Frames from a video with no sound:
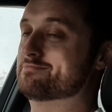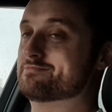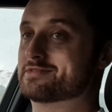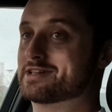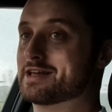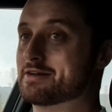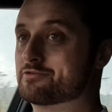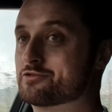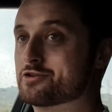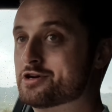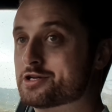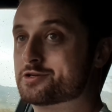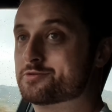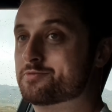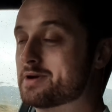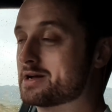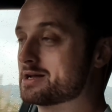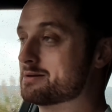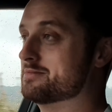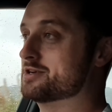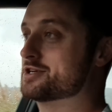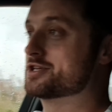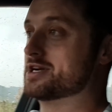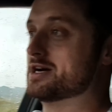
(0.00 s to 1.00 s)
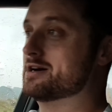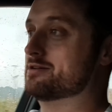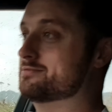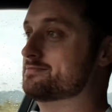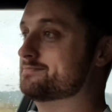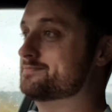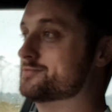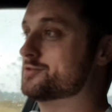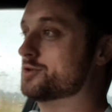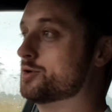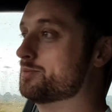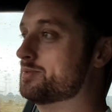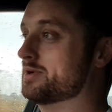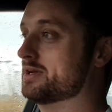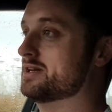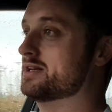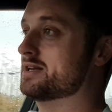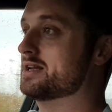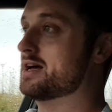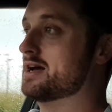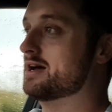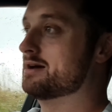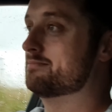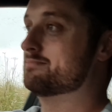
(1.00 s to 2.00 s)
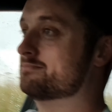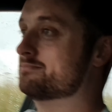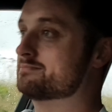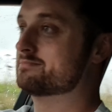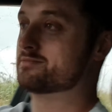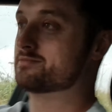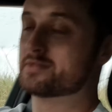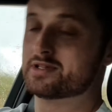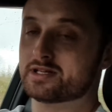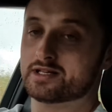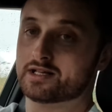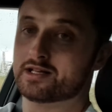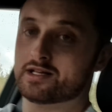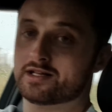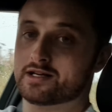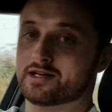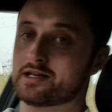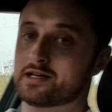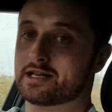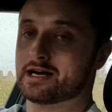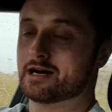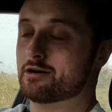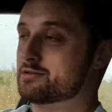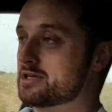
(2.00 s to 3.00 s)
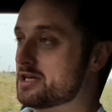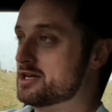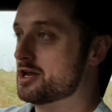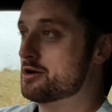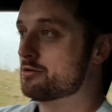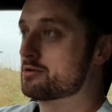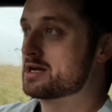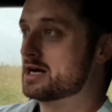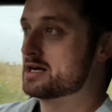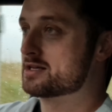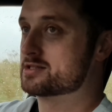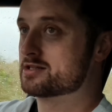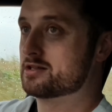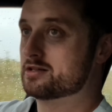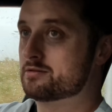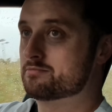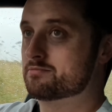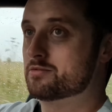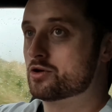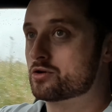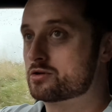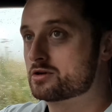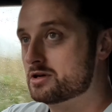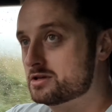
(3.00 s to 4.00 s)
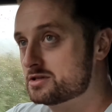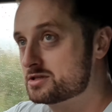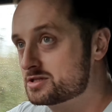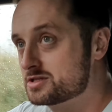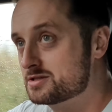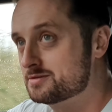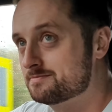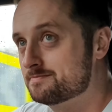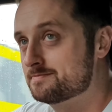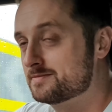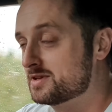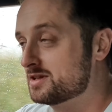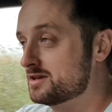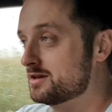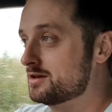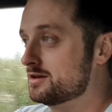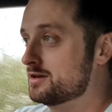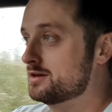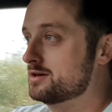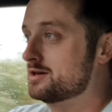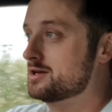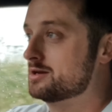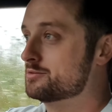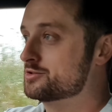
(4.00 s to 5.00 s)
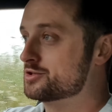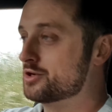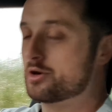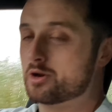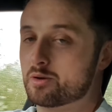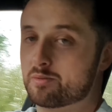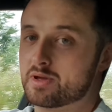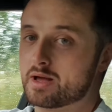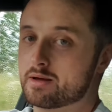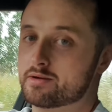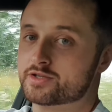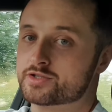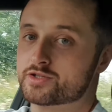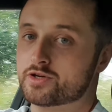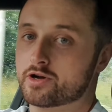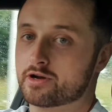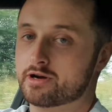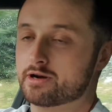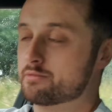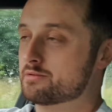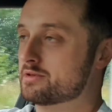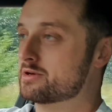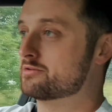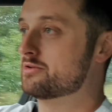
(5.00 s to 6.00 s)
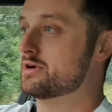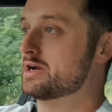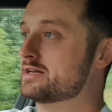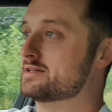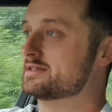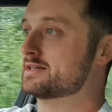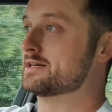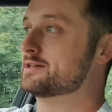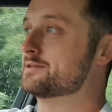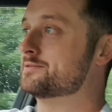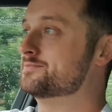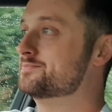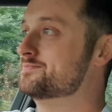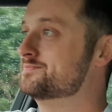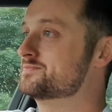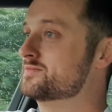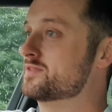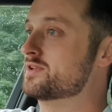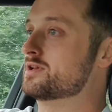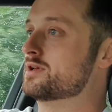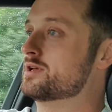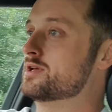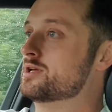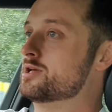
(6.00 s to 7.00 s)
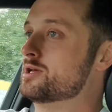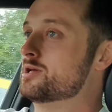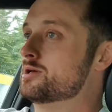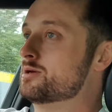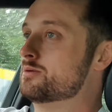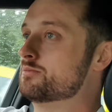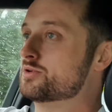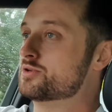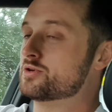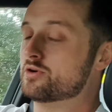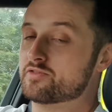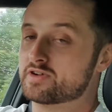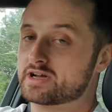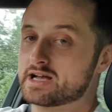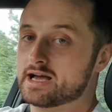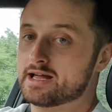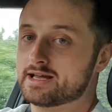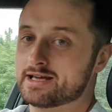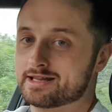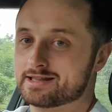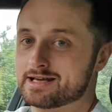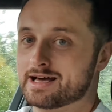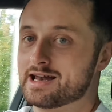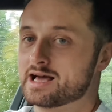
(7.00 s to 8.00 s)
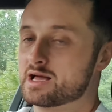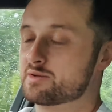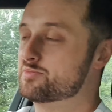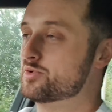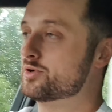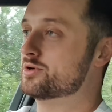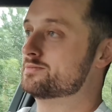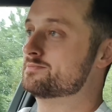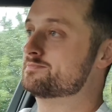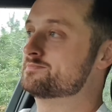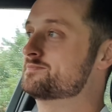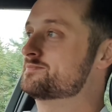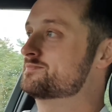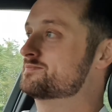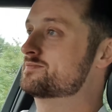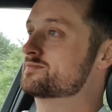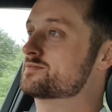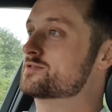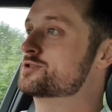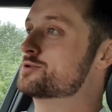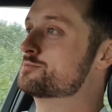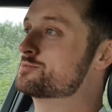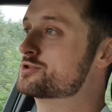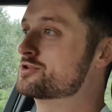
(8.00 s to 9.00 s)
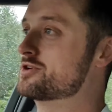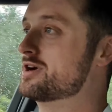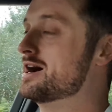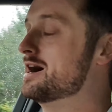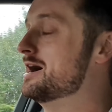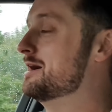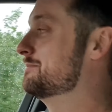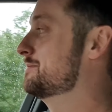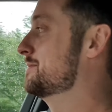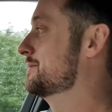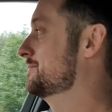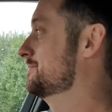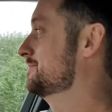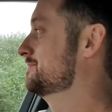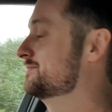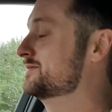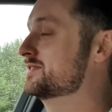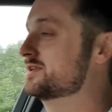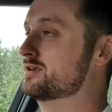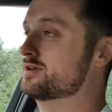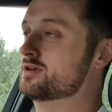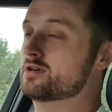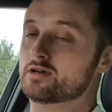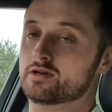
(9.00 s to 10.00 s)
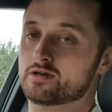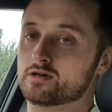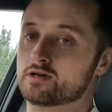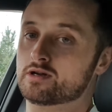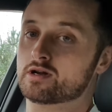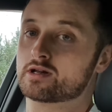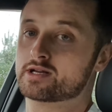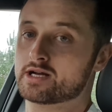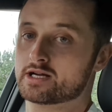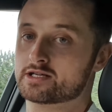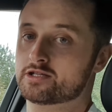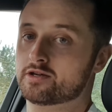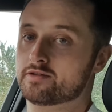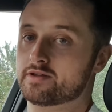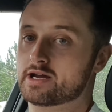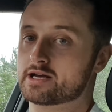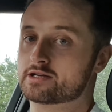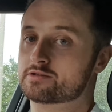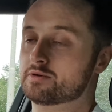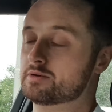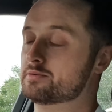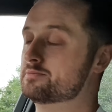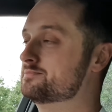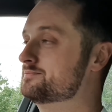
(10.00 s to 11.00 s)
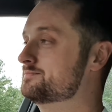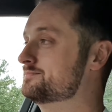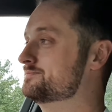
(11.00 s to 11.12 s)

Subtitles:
give Chris Wickham a shout up in at Audi Newcastle Lookers, and I'm sure he'll be able to sort you out with a great deal. But don't forget, hit that like button, subscribe, and I'll catch you on the next one.